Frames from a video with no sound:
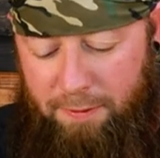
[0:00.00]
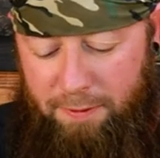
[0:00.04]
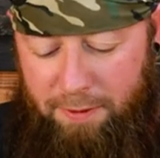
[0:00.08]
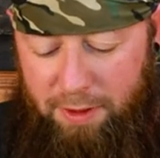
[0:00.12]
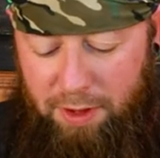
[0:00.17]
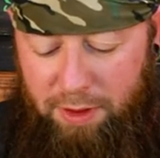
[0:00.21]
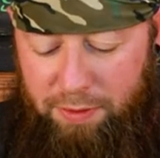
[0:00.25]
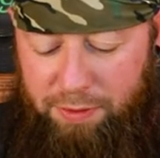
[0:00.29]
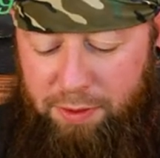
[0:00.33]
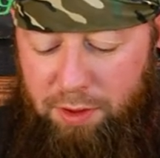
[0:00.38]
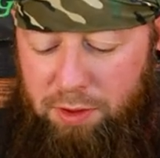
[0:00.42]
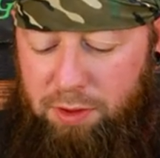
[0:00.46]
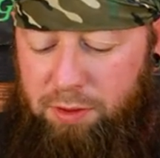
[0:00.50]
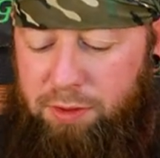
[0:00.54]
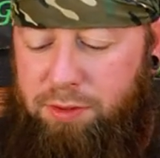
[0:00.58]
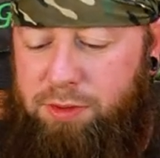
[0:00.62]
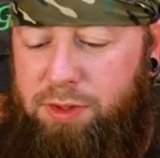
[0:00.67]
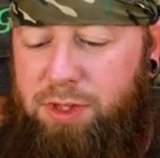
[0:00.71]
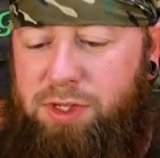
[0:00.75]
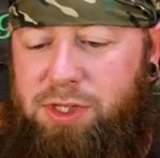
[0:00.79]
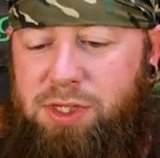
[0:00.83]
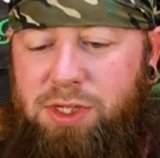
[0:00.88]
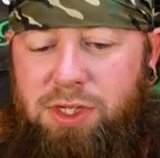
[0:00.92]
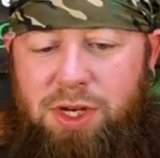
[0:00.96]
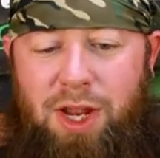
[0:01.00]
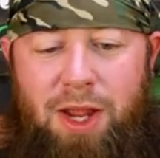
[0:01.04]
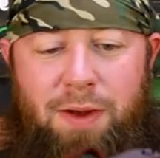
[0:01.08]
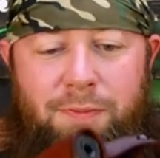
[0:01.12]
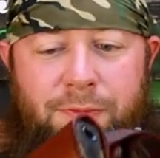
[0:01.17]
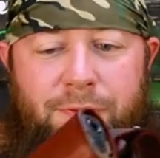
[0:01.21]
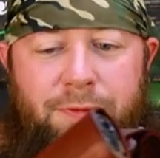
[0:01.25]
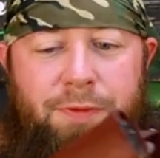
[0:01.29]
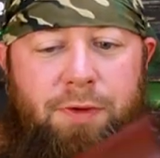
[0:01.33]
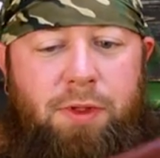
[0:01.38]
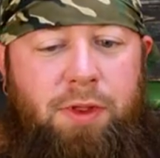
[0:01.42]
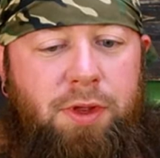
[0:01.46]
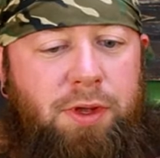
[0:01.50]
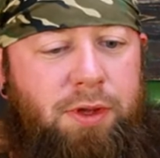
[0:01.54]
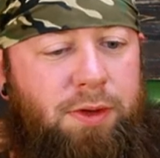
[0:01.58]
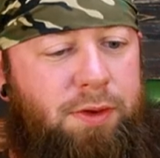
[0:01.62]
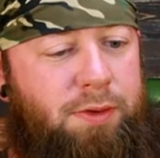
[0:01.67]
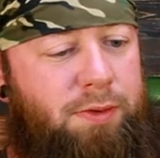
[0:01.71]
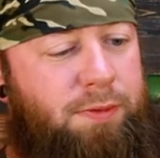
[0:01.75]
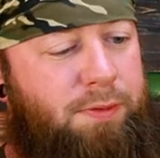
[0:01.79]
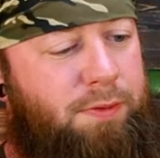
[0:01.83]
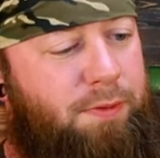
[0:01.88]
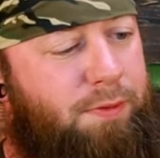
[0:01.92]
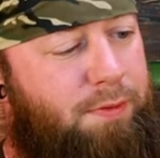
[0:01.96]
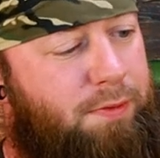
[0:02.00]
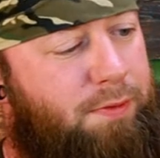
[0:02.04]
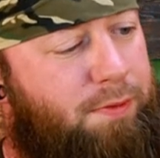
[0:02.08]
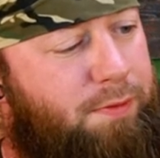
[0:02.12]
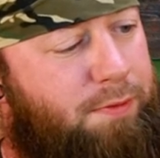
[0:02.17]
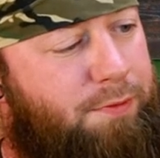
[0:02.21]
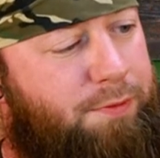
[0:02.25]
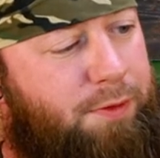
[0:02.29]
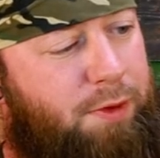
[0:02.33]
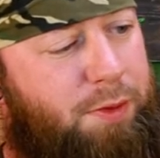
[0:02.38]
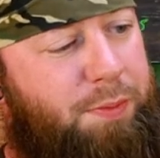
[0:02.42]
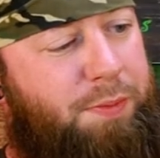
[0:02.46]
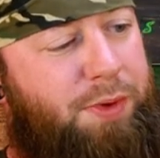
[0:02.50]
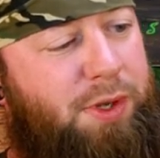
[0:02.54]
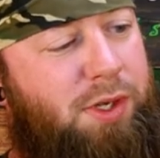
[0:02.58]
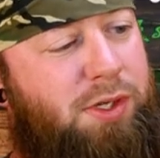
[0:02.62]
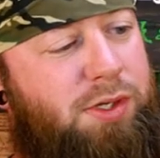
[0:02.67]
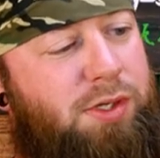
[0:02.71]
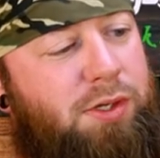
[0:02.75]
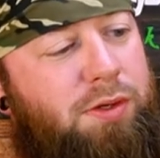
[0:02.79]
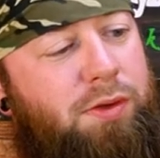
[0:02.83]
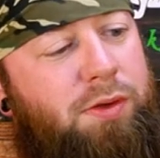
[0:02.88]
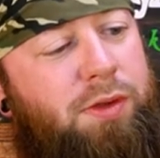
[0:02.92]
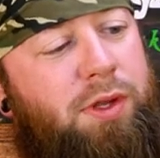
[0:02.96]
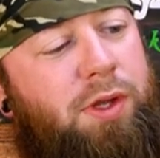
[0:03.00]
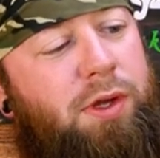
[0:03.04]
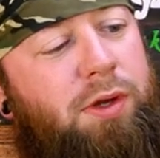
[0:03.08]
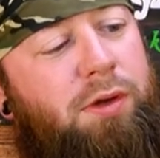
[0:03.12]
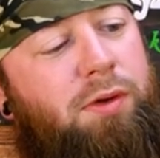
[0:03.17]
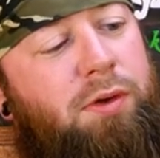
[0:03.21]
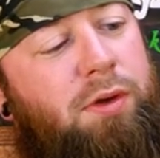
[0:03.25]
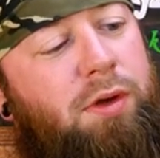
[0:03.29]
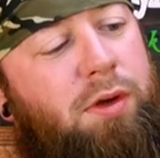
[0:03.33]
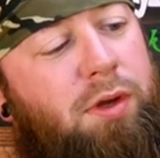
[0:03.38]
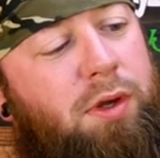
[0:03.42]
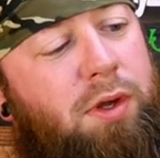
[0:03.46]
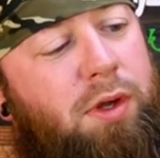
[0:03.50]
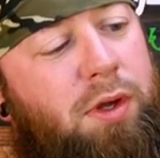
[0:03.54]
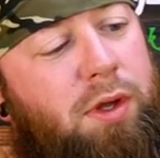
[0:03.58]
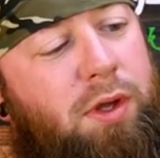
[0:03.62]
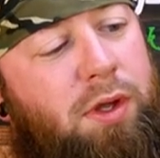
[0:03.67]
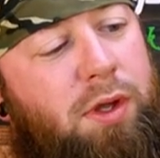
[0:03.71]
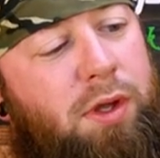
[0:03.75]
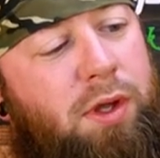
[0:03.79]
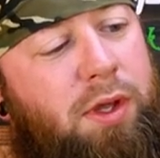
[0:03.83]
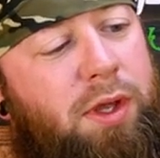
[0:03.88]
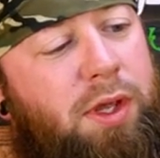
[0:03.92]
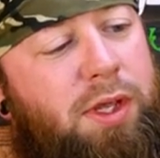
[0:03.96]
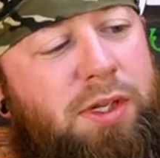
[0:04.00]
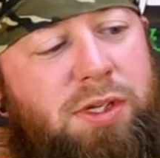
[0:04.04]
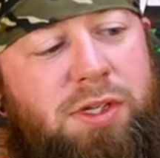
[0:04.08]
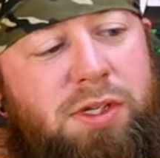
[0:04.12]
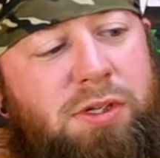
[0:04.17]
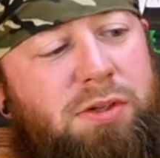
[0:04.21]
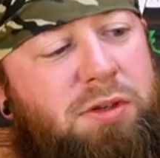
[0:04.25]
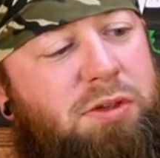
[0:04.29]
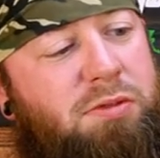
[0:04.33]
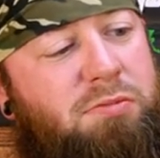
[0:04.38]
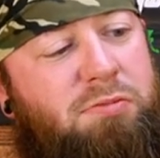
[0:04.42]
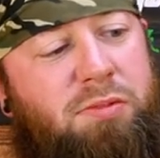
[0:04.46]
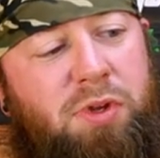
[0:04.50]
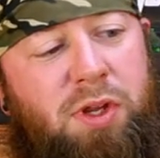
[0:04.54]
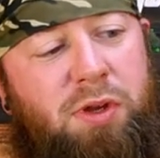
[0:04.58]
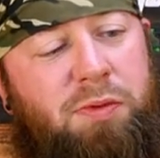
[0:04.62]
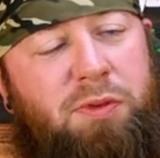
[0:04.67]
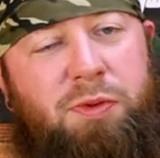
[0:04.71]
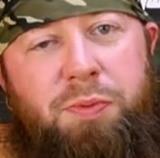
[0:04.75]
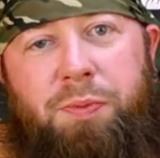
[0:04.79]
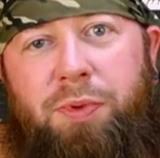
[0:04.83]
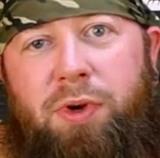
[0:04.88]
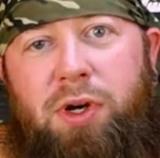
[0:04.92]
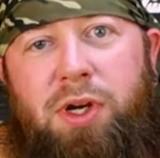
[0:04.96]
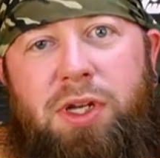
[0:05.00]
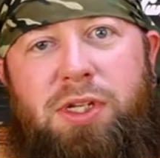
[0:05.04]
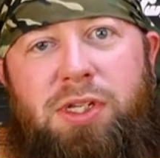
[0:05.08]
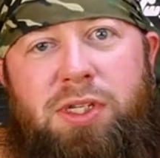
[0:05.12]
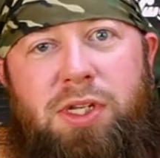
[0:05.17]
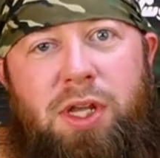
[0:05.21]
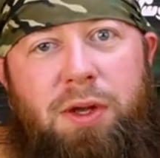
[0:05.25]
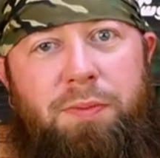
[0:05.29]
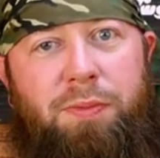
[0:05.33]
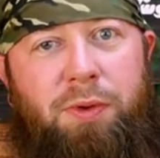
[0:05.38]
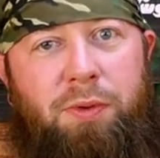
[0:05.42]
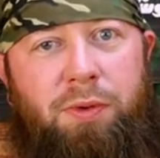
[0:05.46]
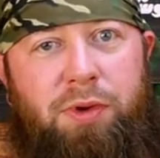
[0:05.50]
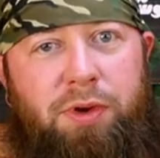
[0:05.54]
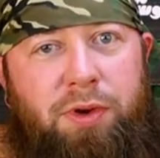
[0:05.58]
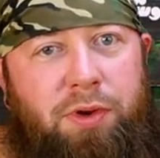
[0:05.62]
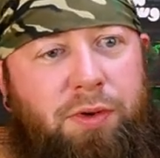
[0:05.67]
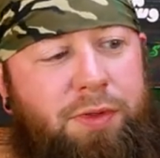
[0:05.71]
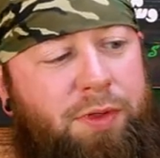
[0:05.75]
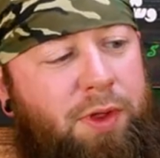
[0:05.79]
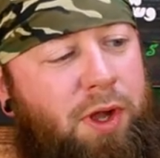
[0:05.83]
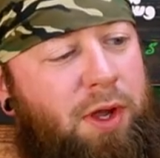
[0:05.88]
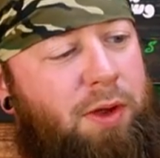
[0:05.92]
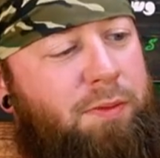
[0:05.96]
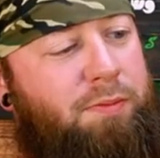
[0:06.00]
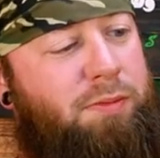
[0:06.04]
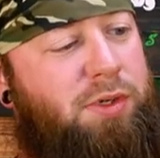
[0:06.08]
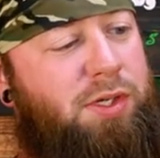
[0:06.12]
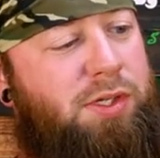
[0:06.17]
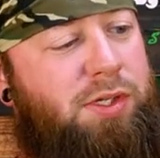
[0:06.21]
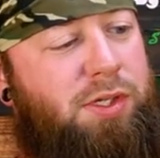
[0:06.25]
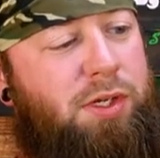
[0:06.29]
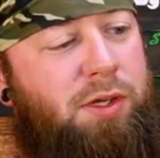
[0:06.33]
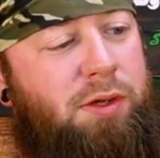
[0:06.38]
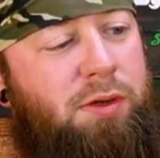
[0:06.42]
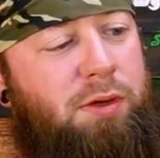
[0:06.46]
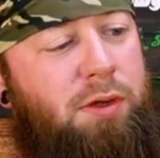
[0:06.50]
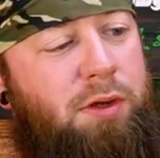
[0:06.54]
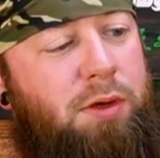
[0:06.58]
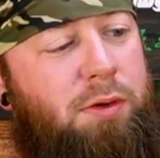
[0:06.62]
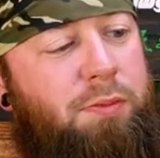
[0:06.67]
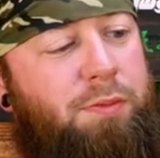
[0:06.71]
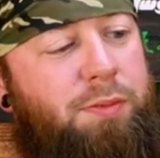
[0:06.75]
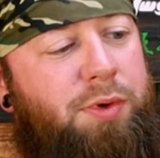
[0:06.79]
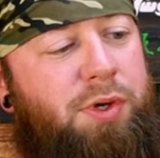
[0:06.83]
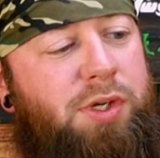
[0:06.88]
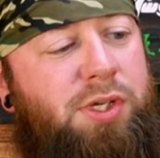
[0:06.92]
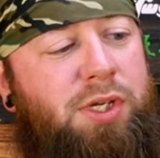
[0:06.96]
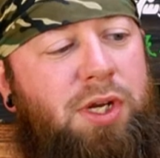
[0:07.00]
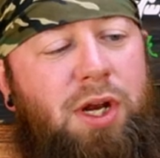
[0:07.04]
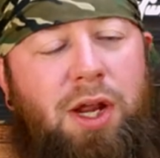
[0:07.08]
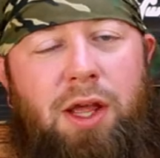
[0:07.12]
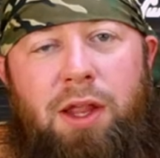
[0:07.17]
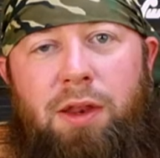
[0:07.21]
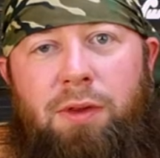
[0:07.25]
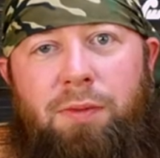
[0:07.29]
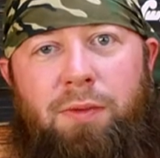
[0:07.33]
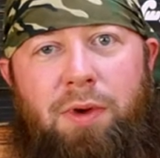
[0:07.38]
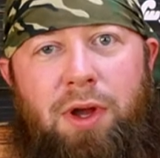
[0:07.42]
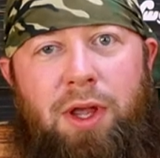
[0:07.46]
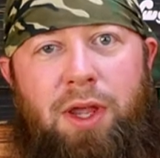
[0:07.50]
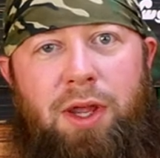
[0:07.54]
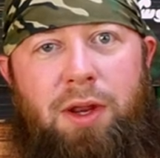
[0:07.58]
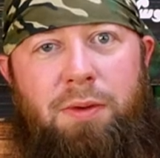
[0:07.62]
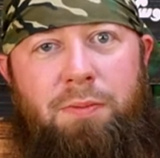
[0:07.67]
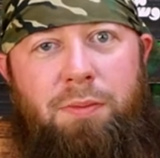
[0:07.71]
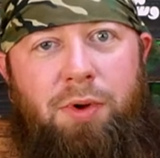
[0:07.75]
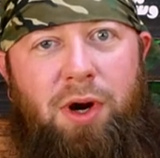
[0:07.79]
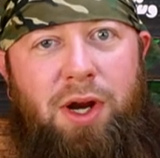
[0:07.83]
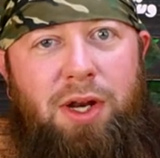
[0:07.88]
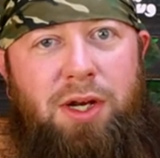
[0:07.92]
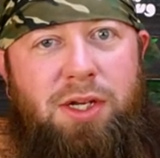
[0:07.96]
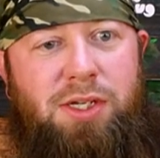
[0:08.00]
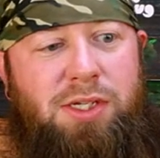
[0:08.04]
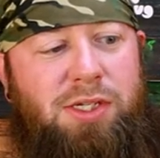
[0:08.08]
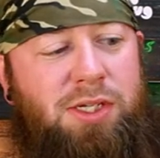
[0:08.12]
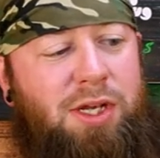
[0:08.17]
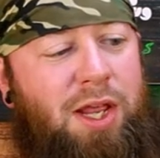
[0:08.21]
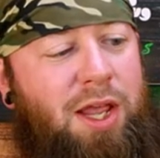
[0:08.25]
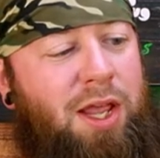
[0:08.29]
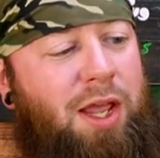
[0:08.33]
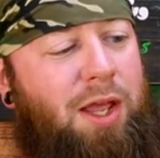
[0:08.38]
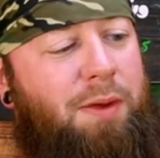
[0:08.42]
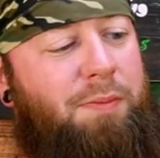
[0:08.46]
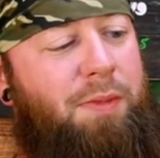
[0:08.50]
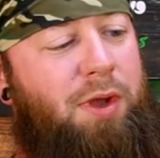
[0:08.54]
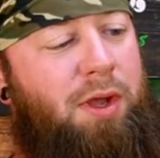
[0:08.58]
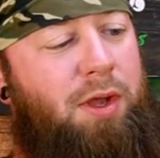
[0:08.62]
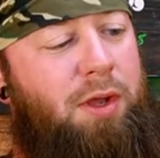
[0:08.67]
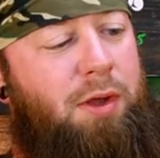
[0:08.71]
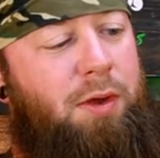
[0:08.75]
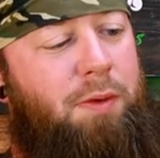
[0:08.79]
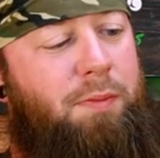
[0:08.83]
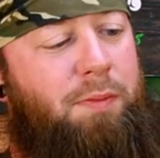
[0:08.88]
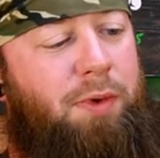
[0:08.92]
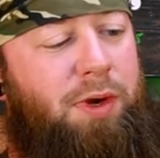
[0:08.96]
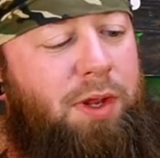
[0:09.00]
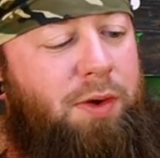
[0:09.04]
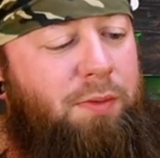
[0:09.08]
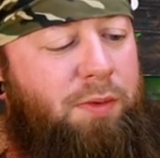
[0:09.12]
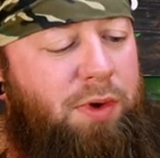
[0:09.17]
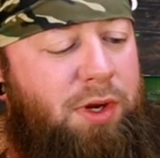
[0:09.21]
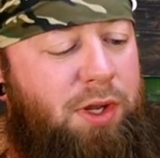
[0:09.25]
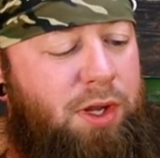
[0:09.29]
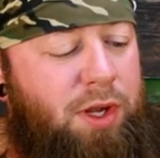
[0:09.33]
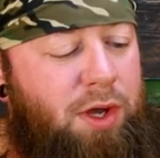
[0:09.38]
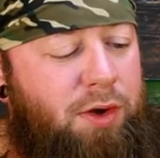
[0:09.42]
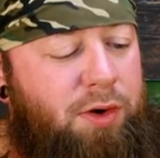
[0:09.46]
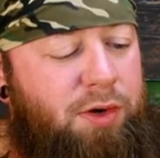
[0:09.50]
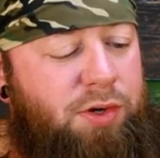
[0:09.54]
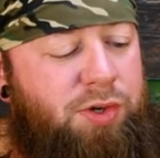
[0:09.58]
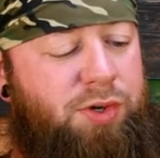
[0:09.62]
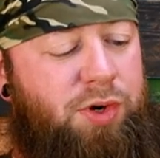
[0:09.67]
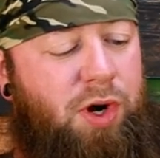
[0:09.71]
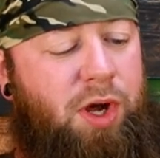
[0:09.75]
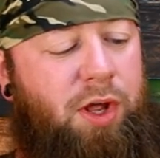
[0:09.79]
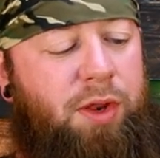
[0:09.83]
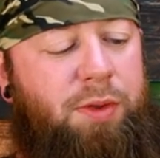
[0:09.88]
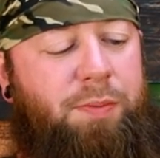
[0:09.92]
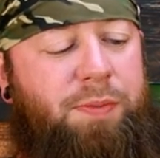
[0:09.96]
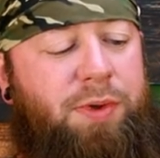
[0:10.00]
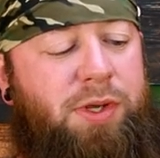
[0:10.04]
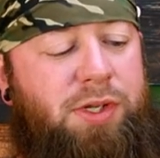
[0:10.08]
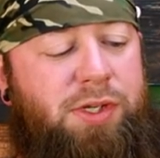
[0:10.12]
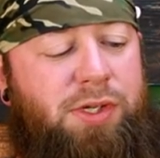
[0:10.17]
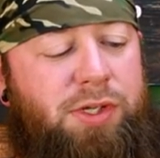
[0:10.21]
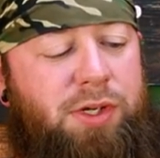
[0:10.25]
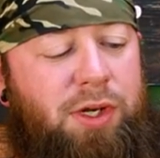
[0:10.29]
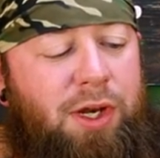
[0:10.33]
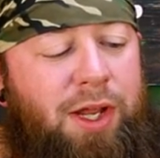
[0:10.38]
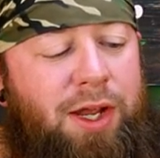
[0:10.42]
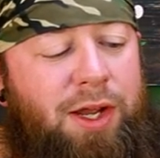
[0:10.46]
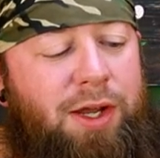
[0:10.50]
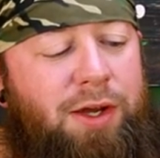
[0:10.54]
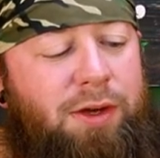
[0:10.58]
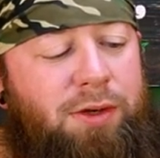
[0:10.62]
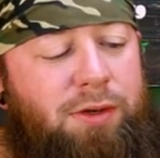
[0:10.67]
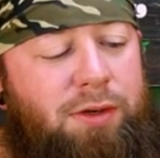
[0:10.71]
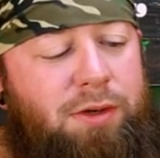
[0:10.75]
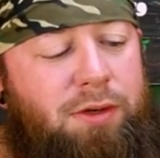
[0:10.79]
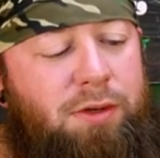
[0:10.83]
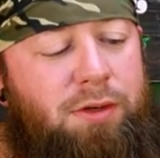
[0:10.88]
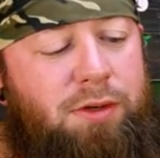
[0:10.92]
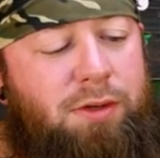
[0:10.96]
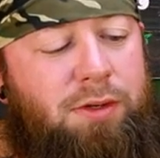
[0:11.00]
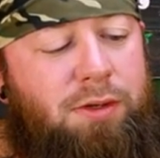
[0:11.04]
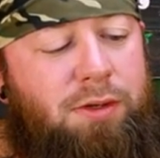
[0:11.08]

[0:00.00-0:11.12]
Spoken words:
The snap for the pistol though, it was pretty simple with your thumb, just to push it out of the way and break the snap. But then when you go to draw the pistol out,